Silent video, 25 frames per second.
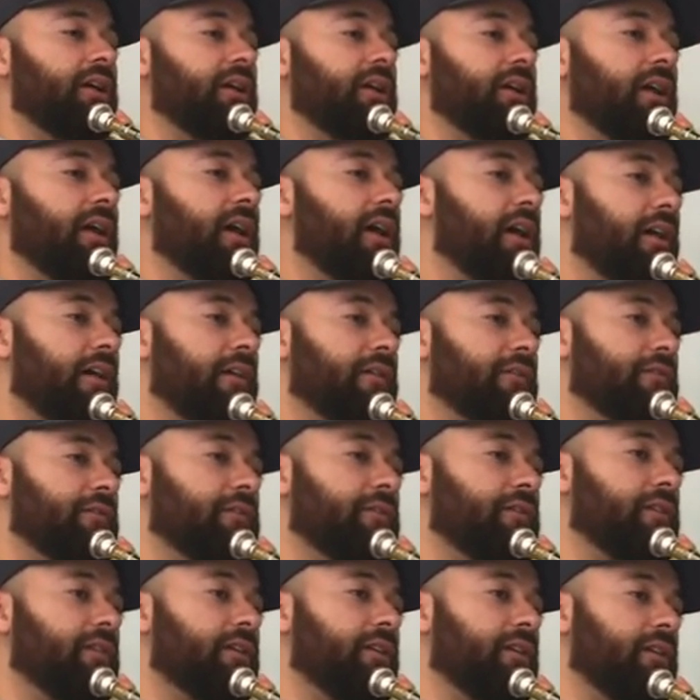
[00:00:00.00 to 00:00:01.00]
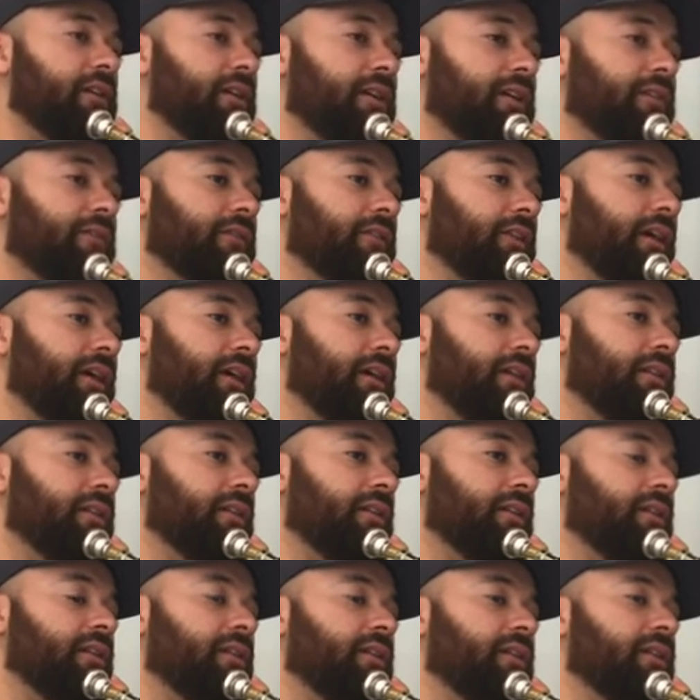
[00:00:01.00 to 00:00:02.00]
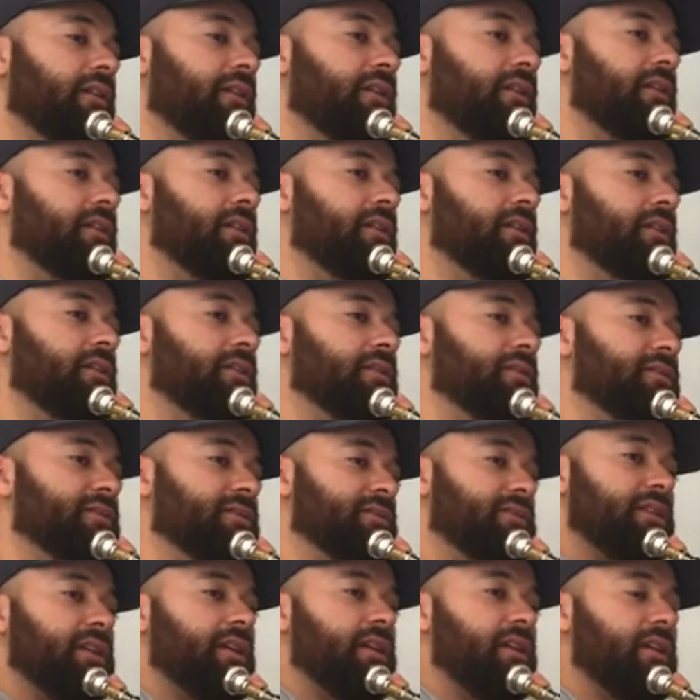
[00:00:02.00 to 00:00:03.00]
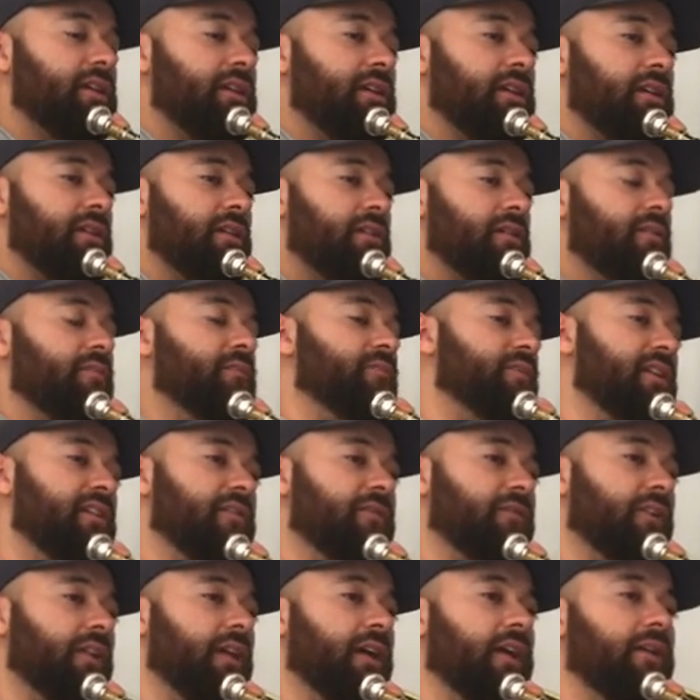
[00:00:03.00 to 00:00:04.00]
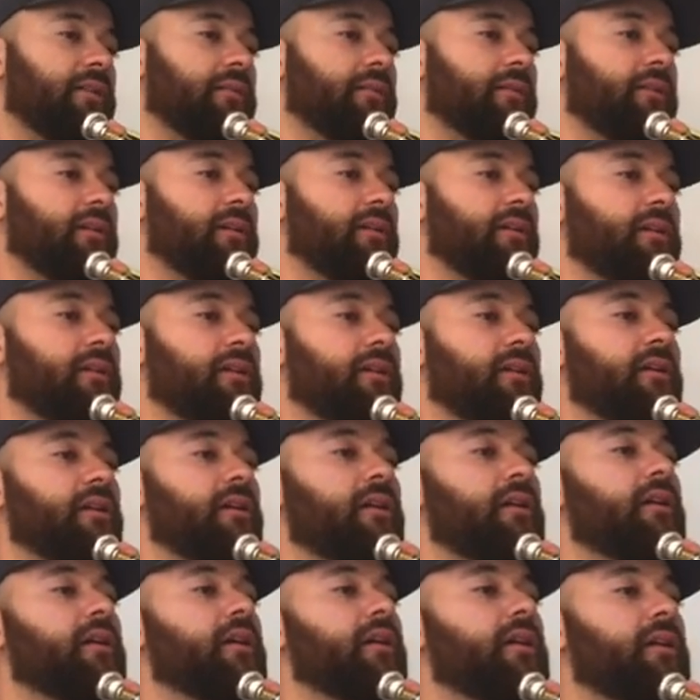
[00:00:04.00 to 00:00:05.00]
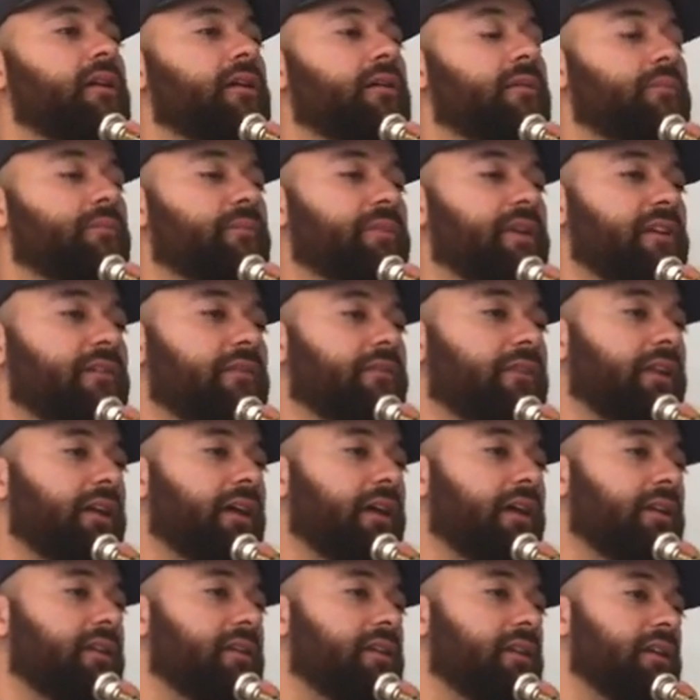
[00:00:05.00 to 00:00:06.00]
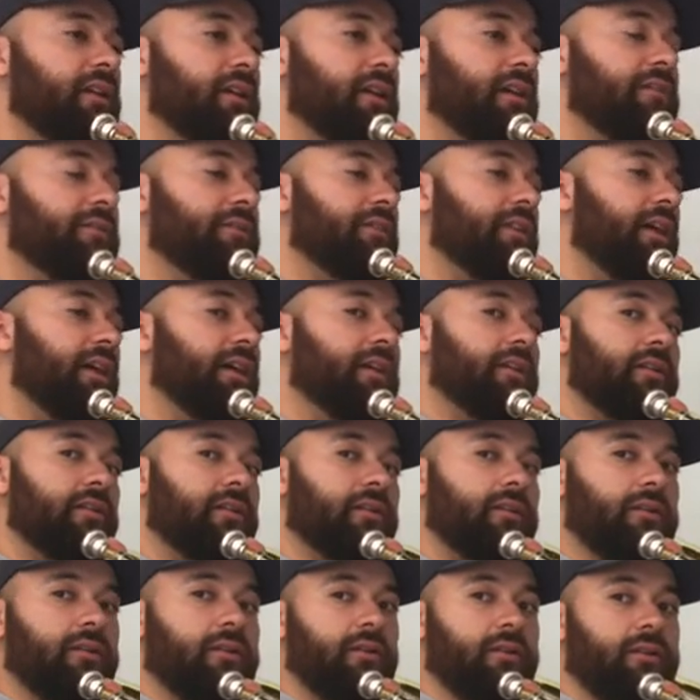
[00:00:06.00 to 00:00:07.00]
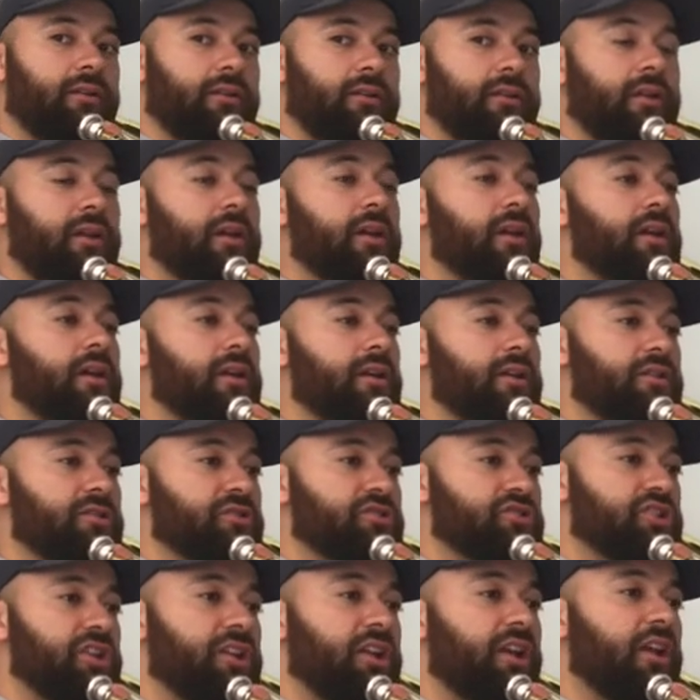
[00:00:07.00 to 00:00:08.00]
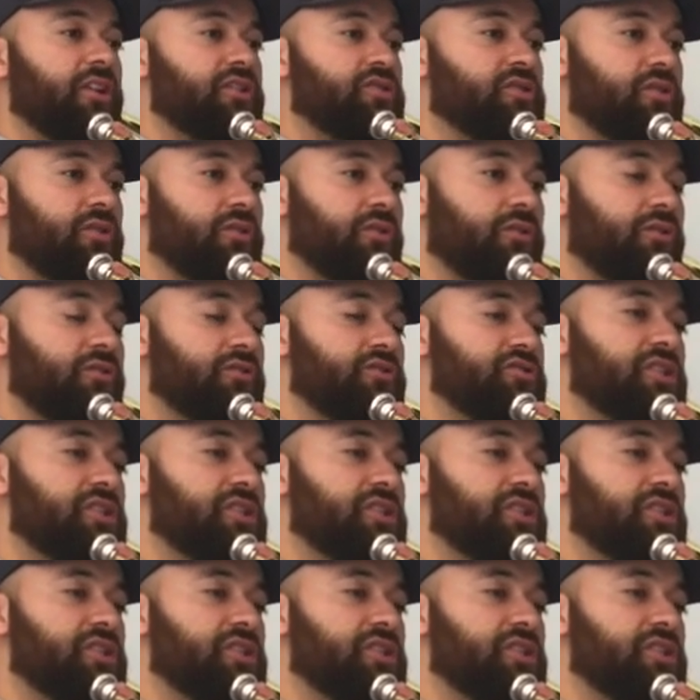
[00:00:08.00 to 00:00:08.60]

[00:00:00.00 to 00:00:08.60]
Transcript: F, E flat, C, B flat, B flat, E flat, G natural,